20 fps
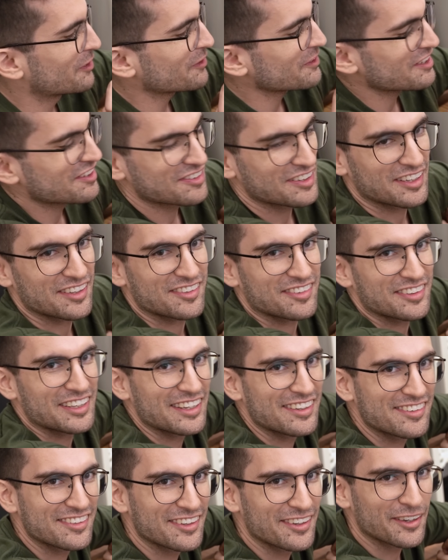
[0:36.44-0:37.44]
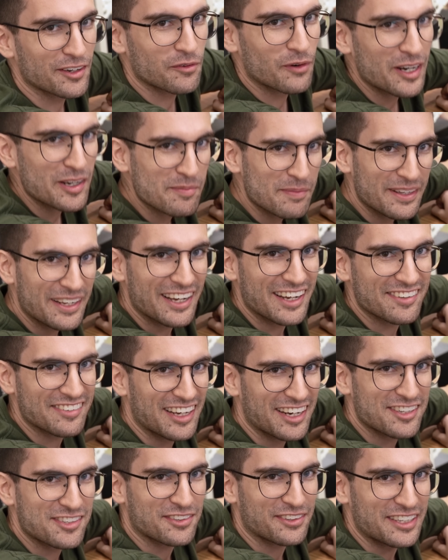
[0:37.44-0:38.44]
Tony says that uh, quite a bit has
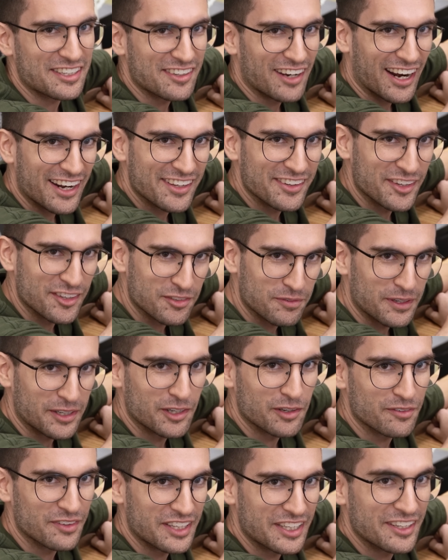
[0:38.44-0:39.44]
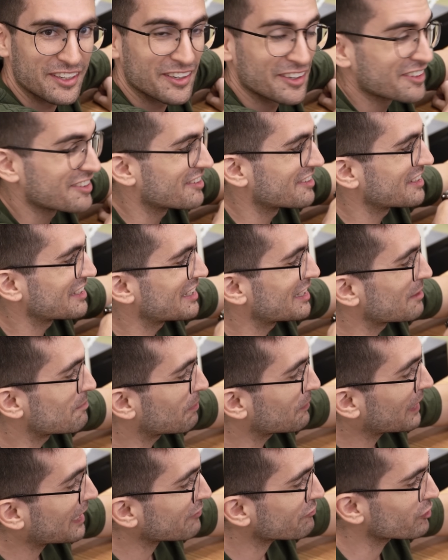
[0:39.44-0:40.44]
actually died in this rig over the years. The
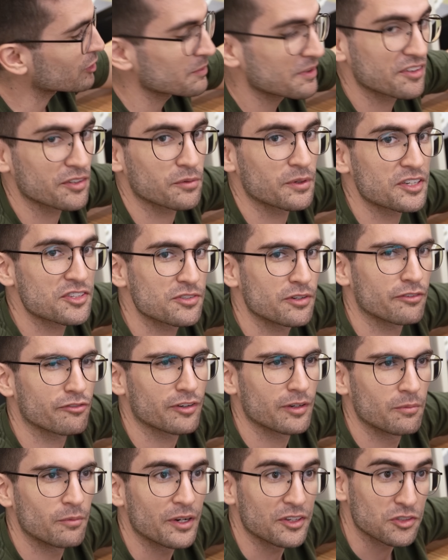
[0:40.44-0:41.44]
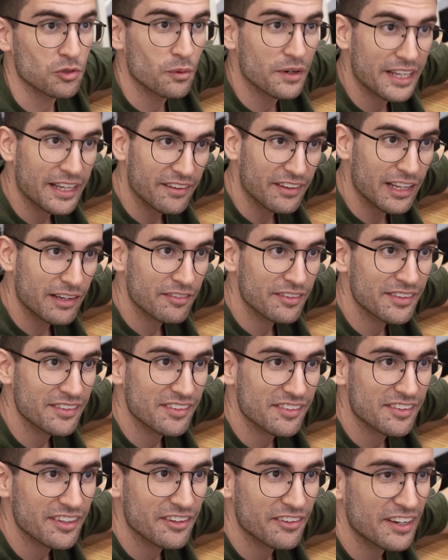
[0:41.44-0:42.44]
platform is original from what, 2011?
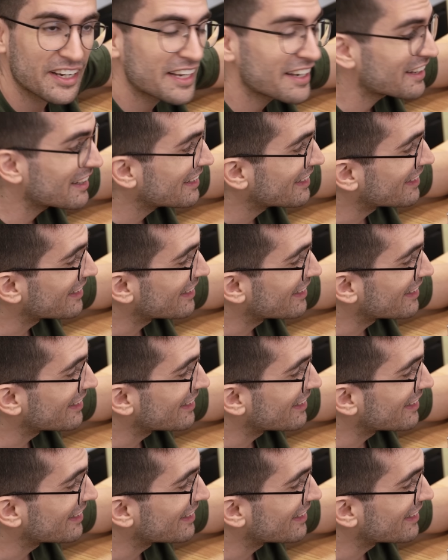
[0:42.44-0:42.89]
Is that right?